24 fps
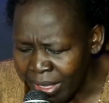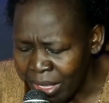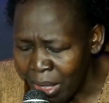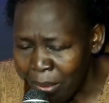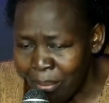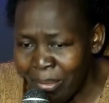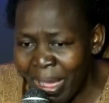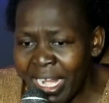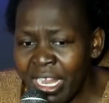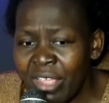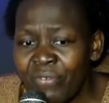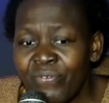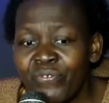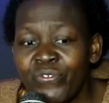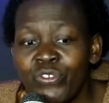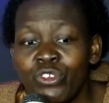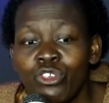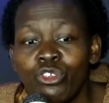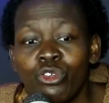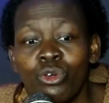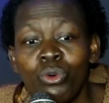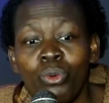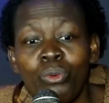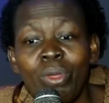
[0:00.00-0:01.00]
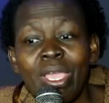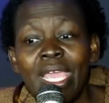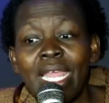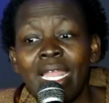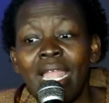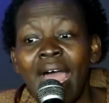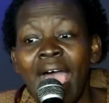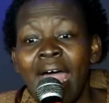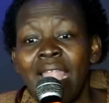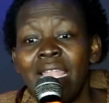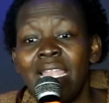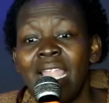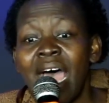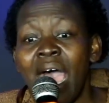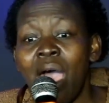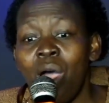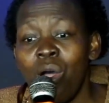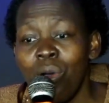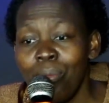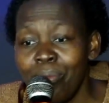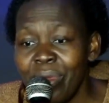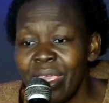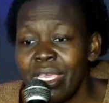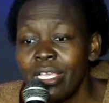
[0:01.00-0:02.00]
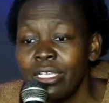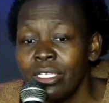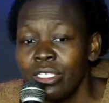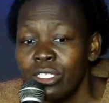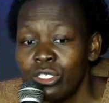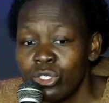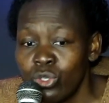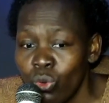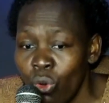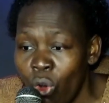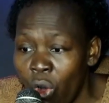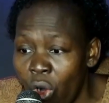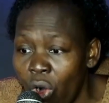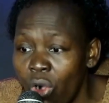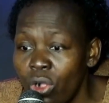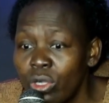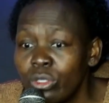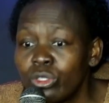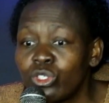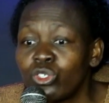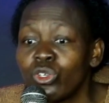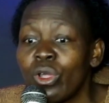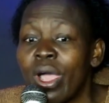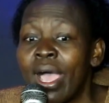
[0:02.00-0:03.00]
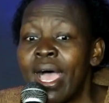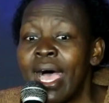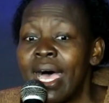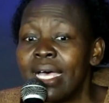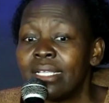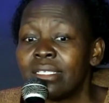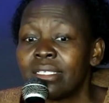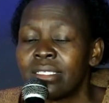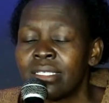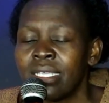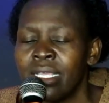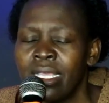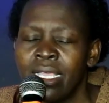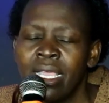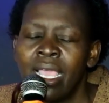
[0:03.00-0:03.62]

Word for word: but if you will allow me to hold your hands,